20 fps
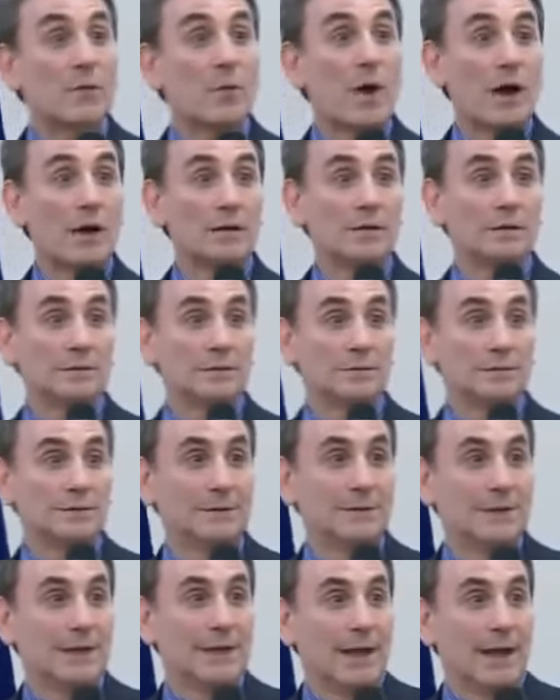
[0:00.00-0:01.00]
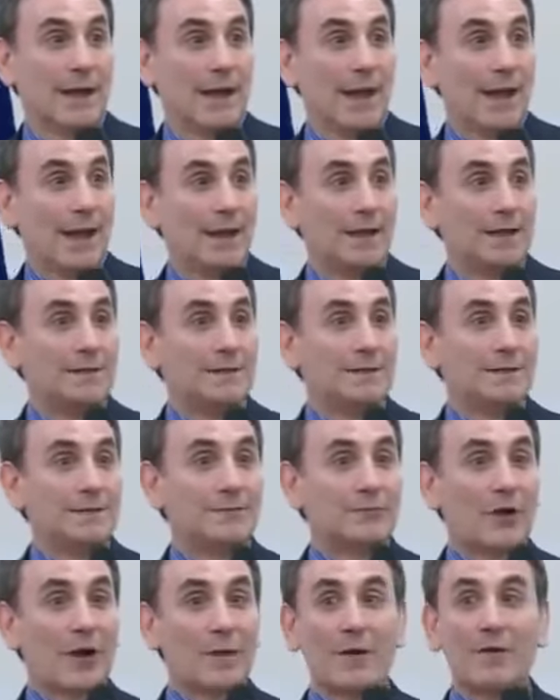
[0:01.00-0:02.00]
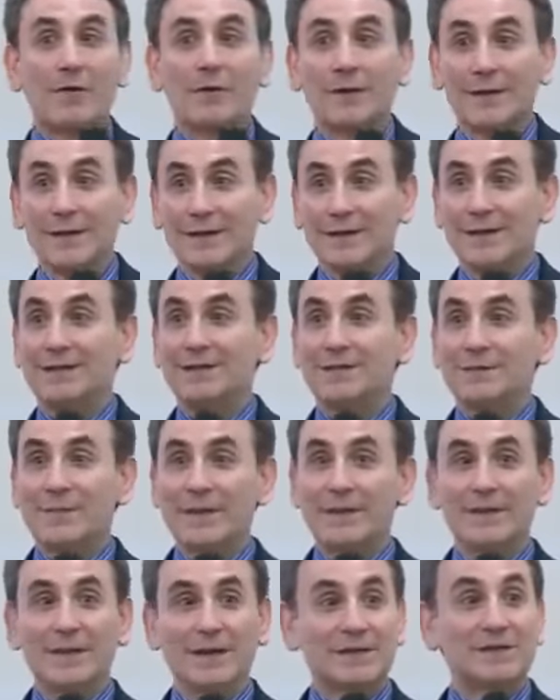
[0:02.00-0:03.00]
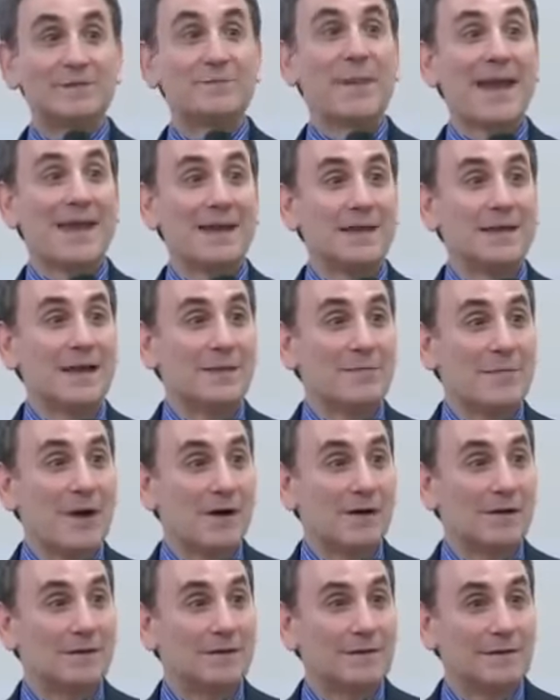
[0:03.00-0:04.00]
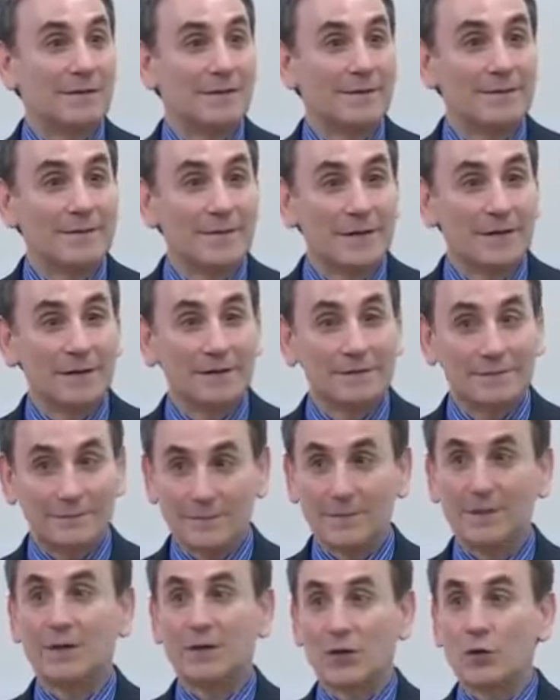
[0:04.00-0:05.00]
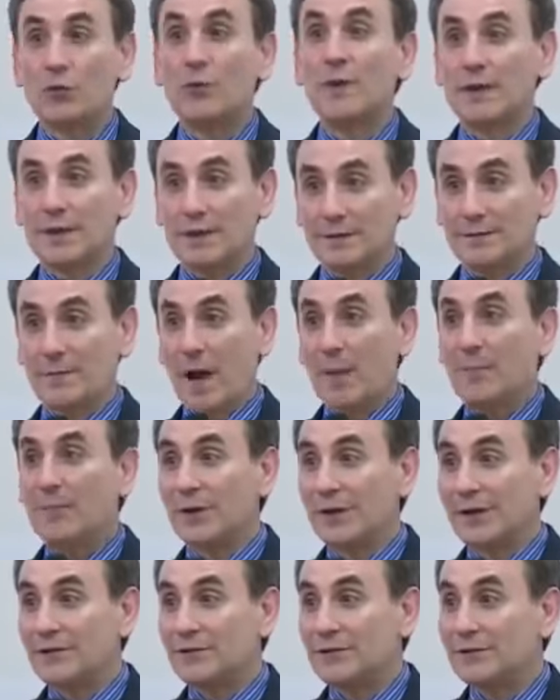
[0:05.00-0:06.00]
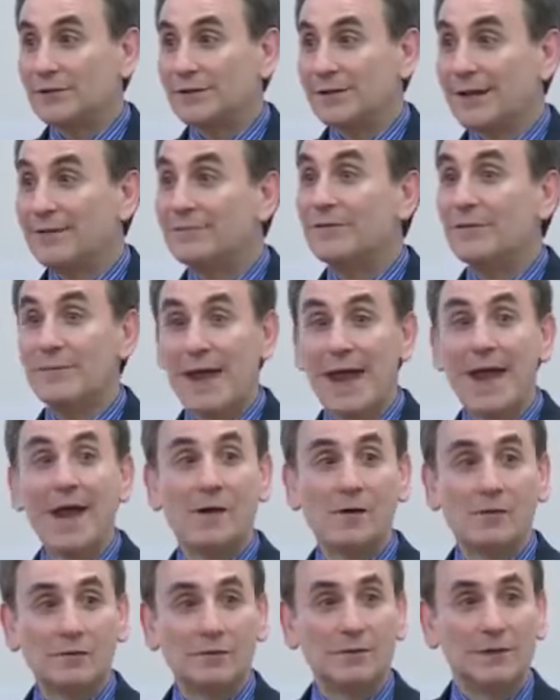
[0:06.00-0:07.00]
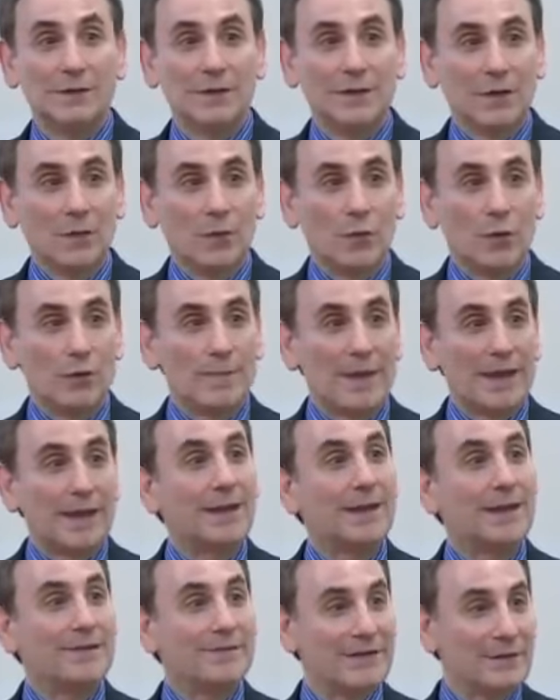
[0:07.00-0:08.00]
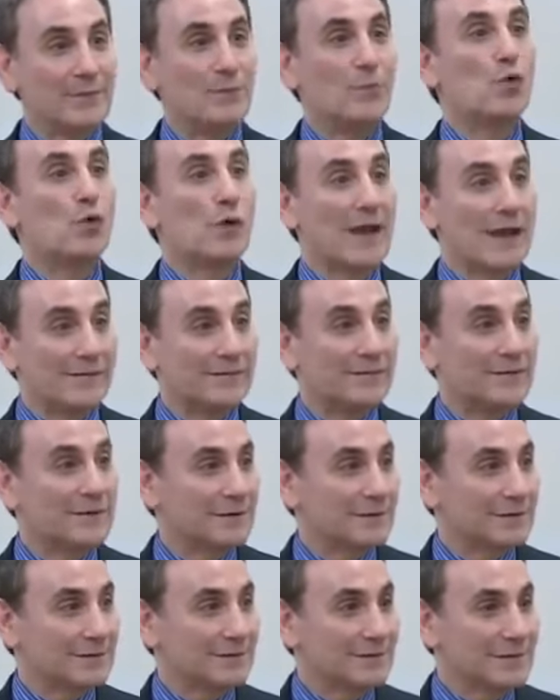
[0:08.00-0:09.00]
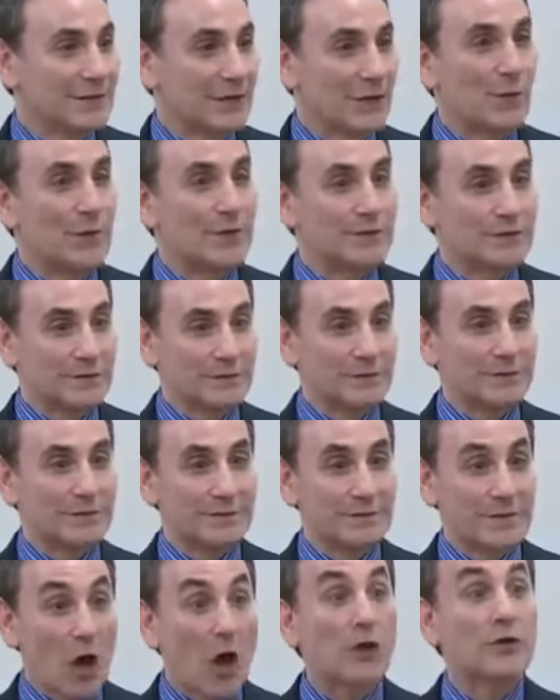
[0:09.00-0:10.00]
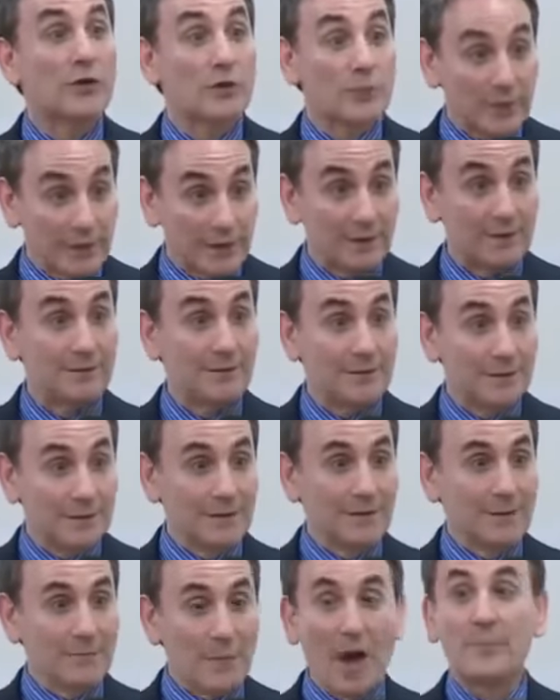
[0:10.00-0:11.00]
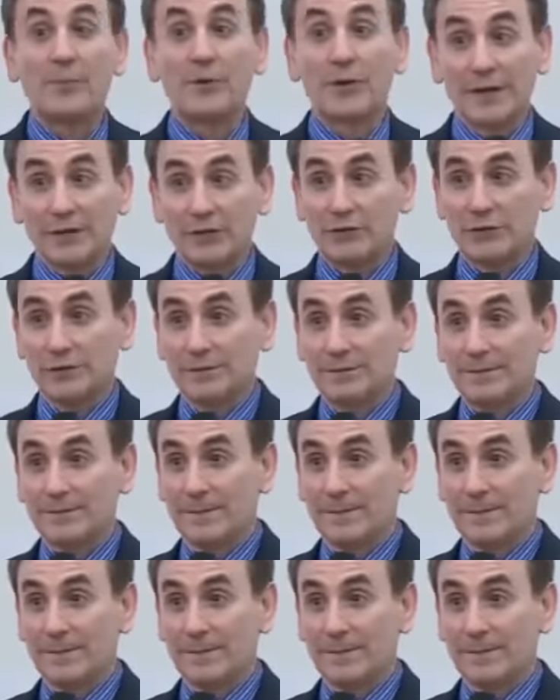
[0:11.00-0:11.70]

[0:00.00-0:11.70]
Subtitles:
a while, and primarily it's been expanding among the Korean population, and from now, we're making even a more effort to go into the non-Korean population,